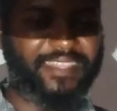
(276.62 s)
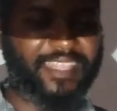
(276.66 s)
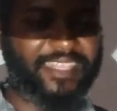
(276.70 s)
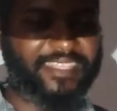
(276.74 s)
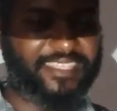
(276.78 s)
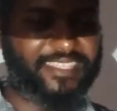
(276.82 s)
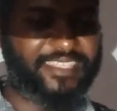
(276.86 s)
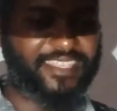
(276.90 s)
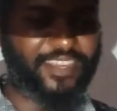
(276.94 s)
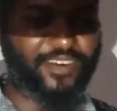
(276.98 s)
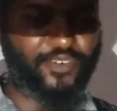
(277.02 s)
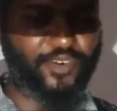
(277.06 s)
that
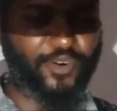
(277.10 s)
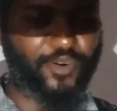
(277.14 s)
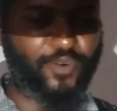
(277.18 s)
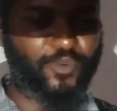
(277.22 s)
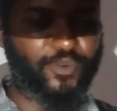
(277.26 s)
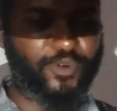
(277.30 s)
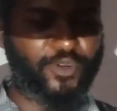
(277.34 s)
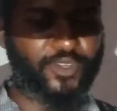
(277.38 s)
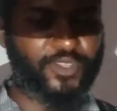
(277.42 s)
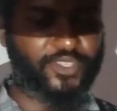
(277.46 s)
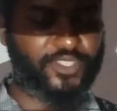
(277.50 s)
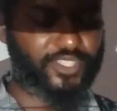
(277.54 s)
is
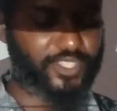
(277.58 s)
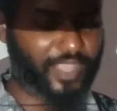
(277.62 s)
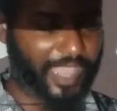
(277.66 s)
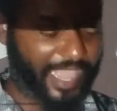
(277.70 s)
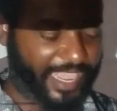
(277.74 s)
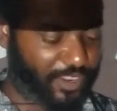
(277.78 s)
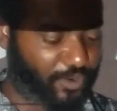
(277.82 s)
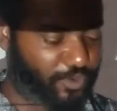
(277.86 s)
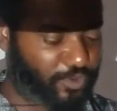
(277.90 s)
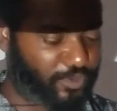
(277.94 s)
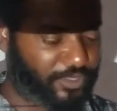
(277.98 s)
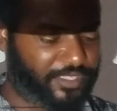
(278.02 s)
around us. So I
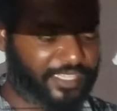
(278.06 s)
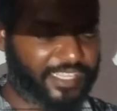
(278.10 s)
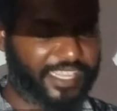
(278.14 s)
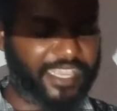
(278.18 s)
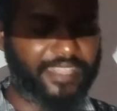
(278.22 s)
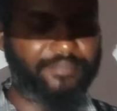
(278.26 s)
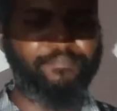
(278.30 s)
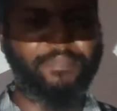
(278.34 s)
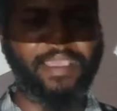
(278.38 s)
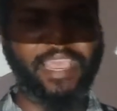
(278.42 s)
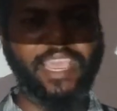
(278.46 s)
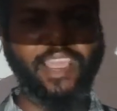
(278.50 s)
couldn't
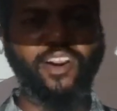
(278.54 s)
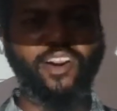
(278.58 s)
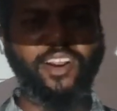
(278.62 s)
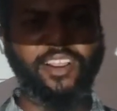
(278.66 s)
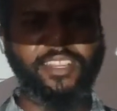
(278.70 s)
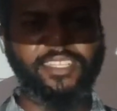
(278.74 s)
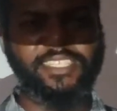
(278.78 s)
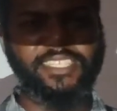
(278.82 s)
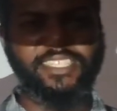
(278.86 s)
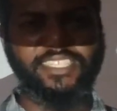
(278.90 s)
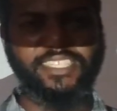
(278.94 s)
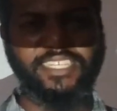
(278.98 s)
get my
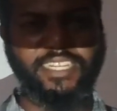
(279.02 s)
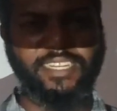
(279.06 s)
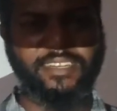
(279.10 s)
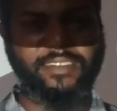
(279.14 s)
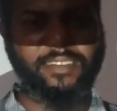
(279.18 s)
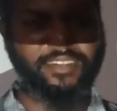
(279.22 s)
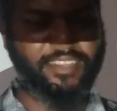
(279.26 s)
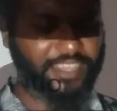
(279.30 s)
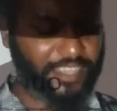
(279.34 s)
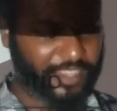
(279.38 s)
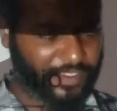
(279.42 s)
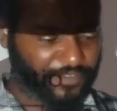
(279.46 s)
oxygen
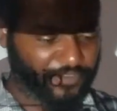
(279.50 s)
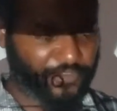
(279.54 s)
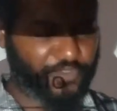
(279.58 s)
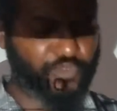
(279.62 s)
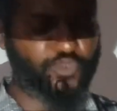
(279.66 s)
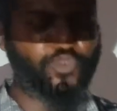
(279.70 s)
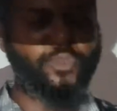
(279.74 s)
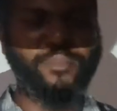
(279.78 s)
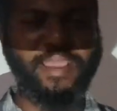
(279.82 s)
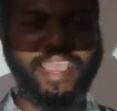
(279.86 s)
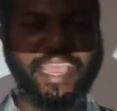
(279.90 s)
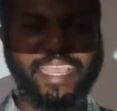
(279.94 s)

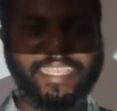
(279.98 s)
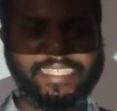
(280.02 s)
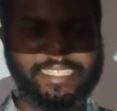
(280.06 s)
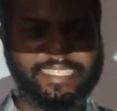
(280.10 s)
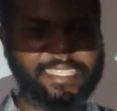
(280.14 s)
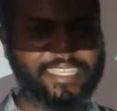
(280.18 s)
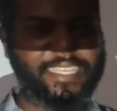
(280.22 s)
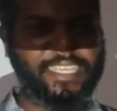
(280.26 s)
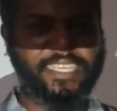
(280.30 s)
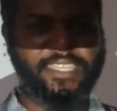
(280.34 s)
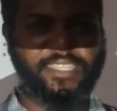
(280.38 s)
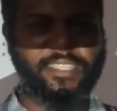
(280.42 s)
through my
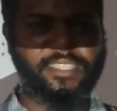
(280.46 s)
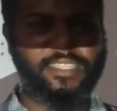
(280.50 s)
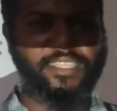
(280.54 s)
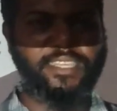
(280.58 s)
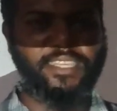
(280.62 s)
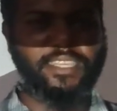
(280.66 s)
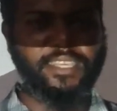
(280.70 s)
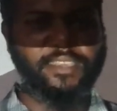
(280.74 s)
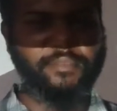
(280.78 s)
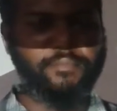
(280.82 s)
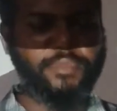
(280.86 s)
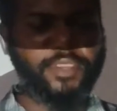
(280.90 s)
skin
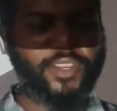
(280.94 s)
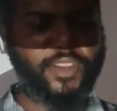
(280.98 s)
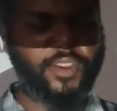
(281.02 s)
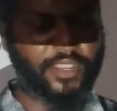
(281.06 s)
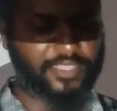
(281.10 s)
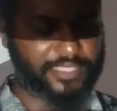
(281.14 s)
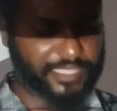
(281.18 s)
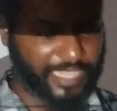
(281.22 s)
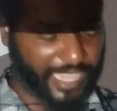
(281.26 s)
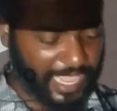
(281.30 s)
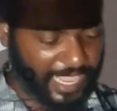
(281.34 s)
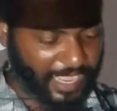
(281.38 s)

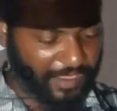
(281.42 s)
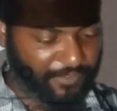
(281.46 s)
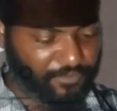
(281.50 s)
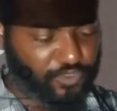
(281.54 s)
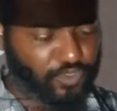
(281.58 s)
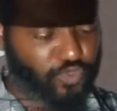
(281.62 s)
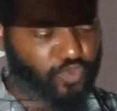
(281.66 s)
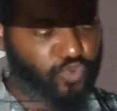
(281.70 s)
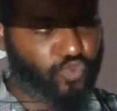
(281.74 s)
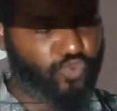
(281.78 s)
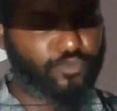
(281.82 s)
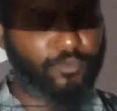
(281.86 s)
because I have
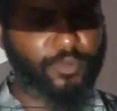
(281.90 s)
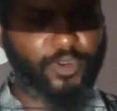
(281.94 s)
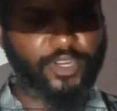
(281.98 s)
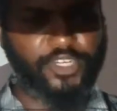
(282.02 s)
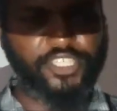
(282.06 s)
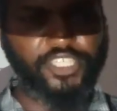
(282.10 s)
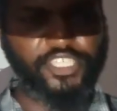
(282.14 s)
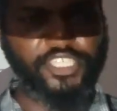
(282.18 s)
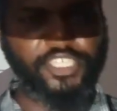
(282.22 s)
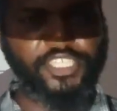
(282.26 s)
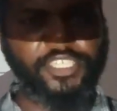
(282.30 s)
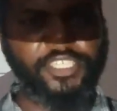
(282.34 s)
too
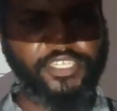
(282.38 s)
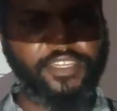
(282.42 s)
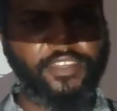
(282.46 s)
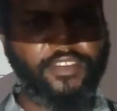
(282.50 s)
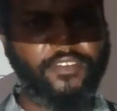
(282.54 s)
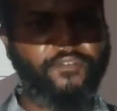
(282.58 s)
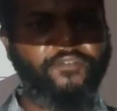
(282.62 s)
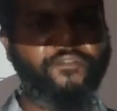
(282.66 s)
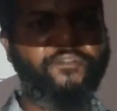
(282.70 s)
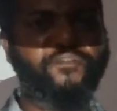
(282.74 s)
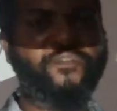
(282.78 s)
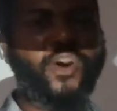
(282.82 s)
much
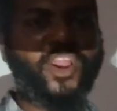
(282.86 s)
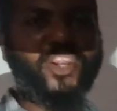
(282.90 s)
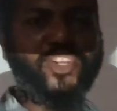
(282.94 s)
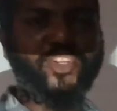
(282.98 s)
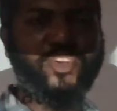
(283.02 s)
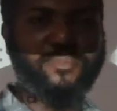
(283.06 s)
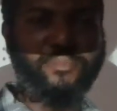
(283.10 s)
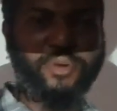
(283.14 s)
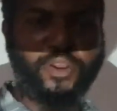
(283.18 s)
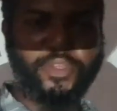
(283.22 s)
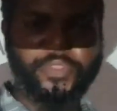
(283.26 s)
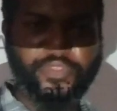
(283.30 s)

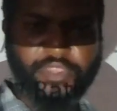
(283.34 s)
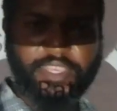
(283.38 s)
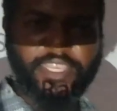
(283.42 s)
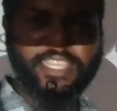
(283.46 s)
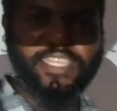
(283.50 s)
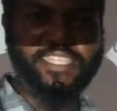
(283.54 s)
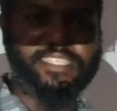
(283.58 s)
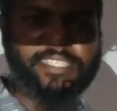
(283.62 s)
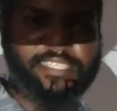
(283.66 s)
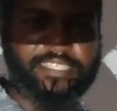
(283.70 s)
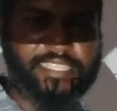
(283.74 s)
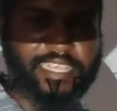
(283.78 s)
volume on the
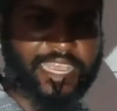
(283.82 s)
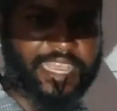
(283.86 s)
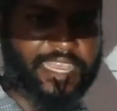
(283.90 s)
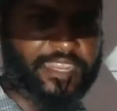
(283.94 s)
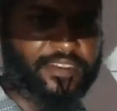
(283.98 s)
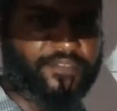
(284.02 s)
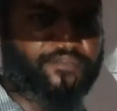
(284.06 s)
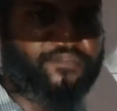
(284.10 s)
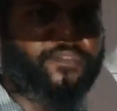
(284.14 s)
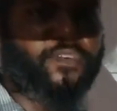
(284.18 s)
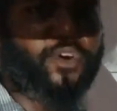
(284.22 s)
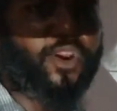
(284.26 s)
inside
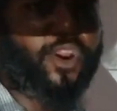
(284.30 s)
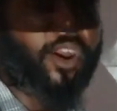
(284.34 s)
for